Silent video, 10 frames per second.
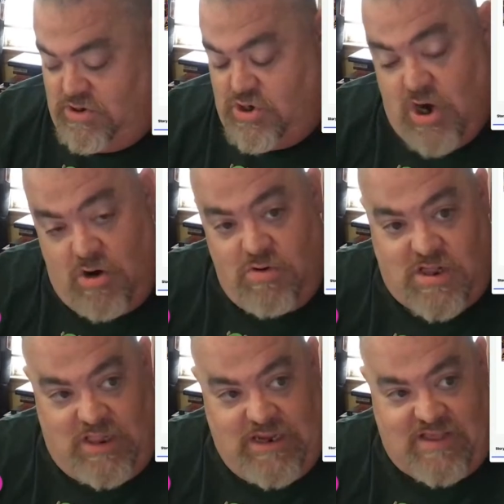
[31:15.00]
Don't
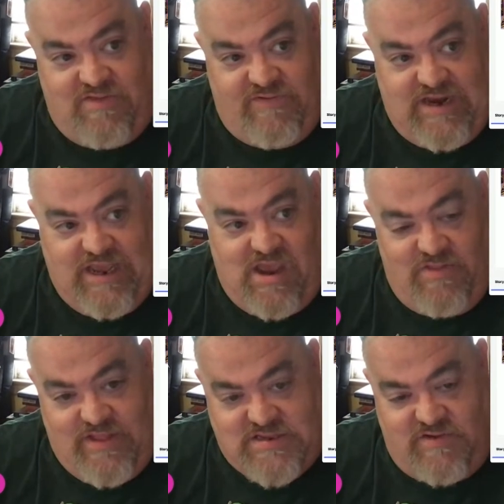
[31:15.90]
click the video
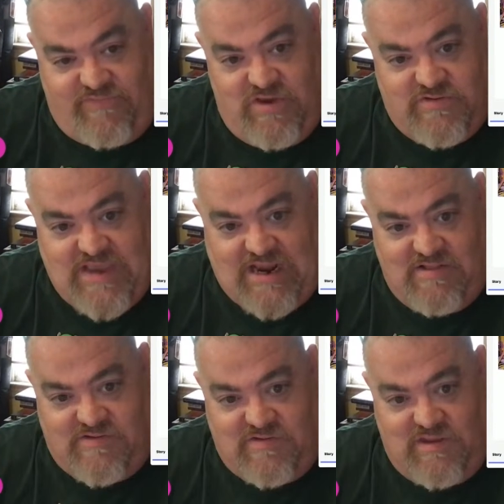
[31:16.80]
that's a few
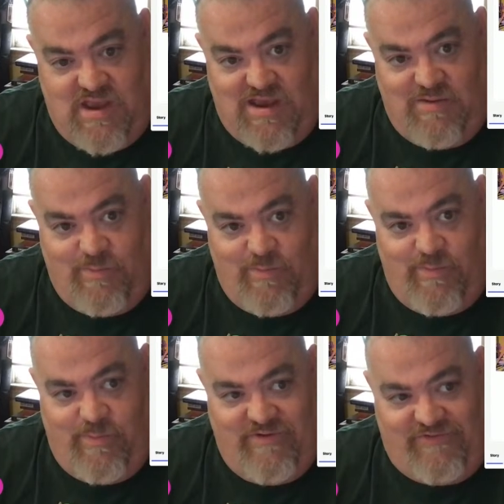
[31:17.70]
seconds
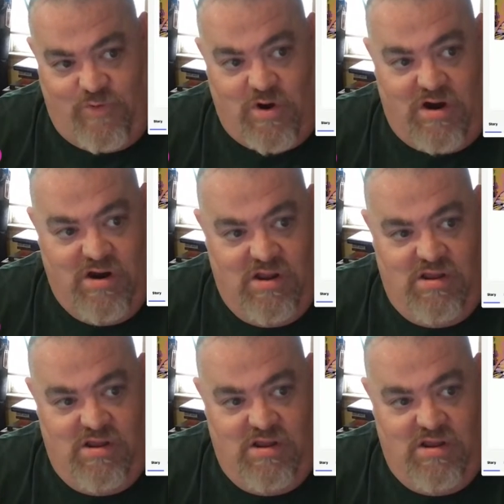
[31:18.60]
before